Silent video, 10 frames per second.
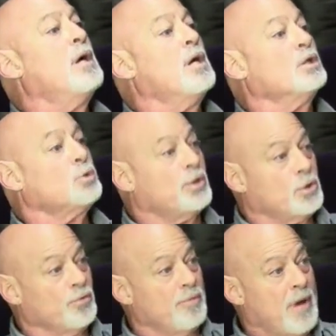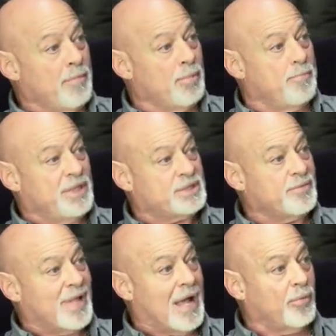So I do remember bits of
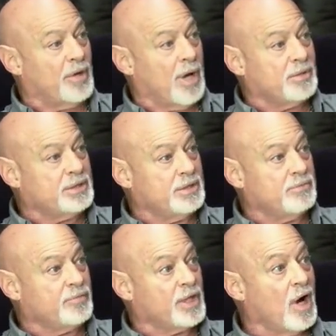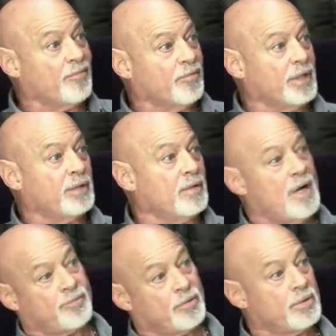that when I was in recovery
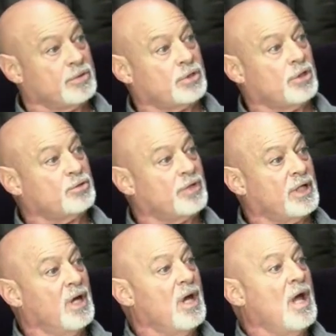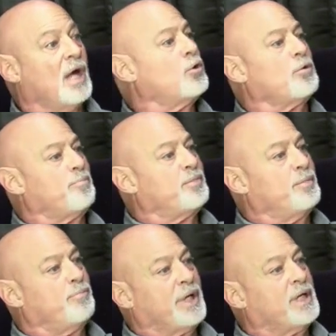after surgery. I told the
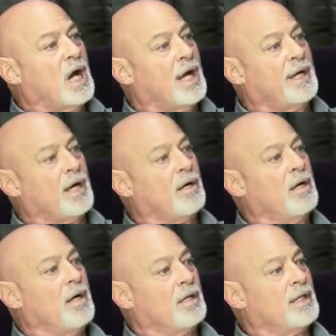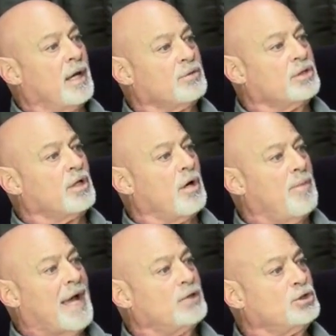big guy there that I was going to come
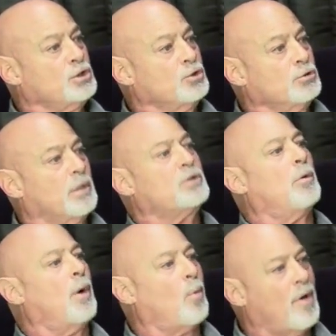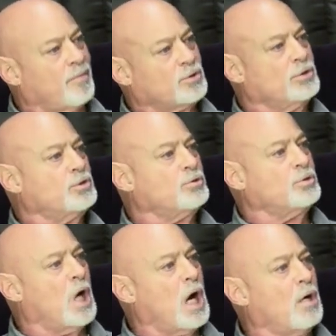back and shoot him. I told my wife I was going to shoot
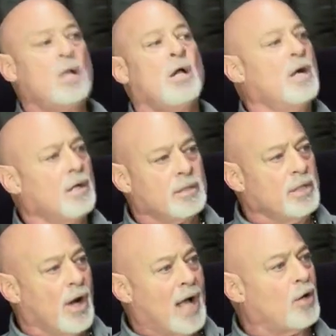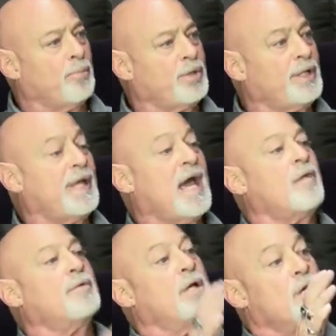her. You know, completely out of
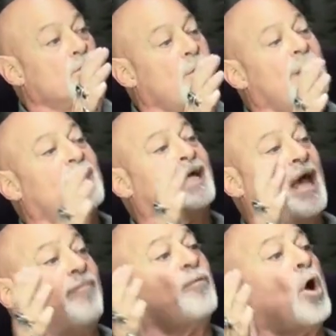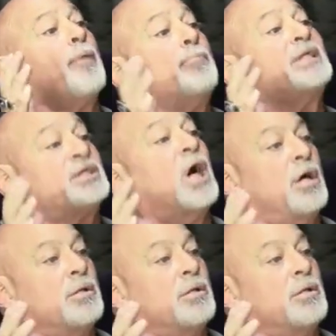it. So I got Kevlar mitts on